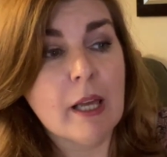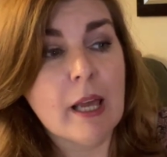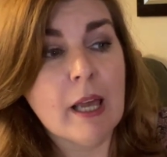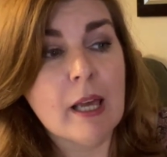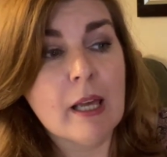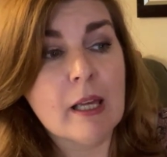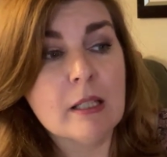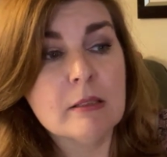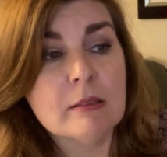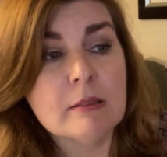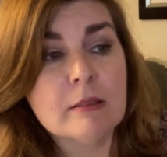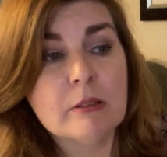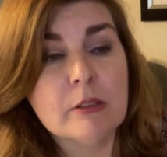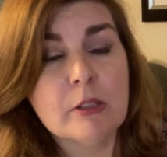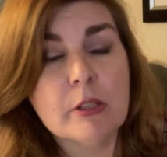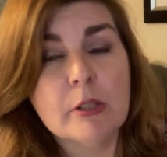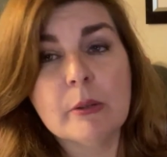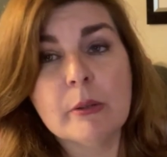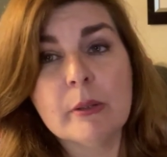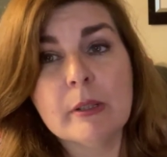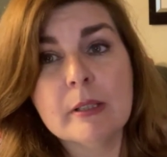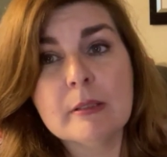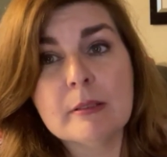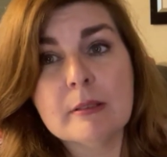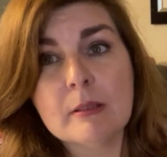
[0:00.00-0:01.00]
and
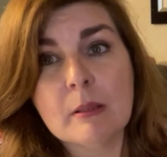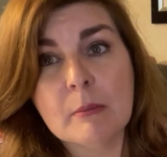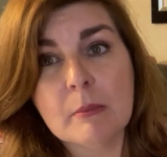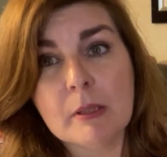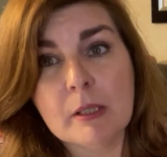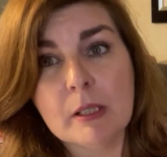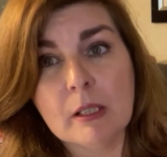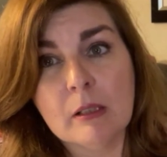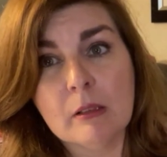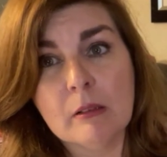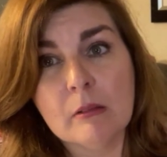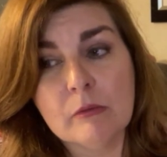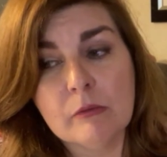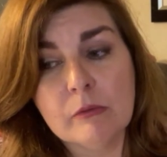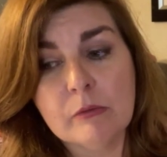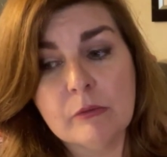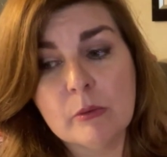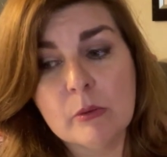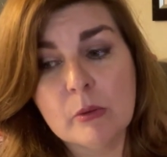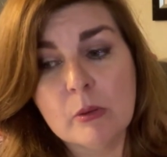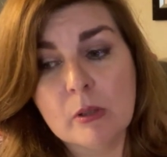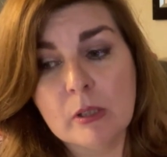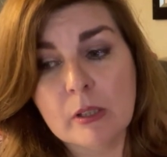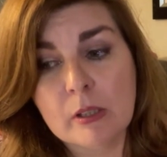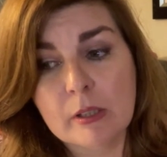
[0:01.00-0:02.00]
securing something
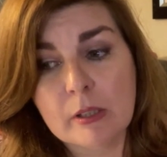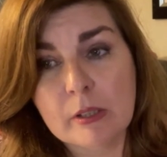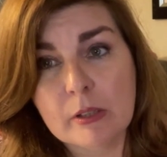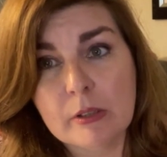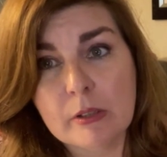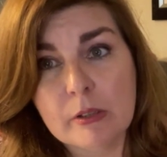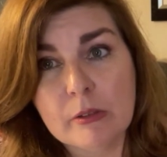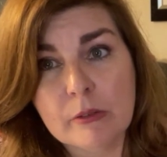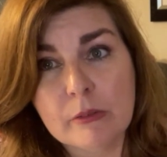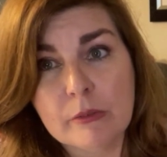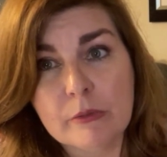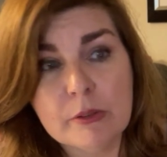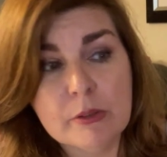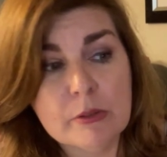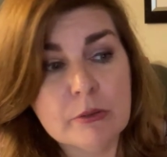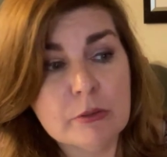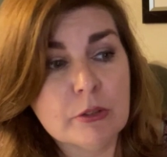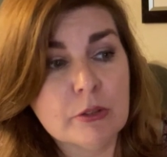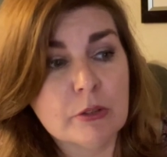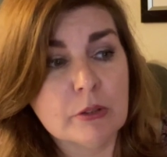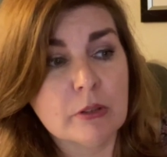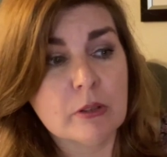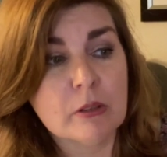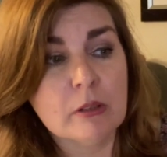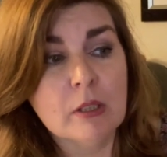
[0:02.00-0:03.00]
for your
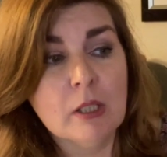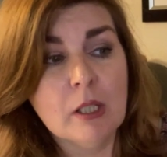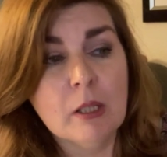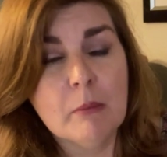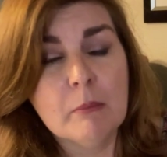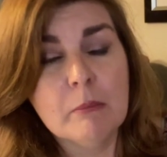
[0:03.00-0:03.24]
future.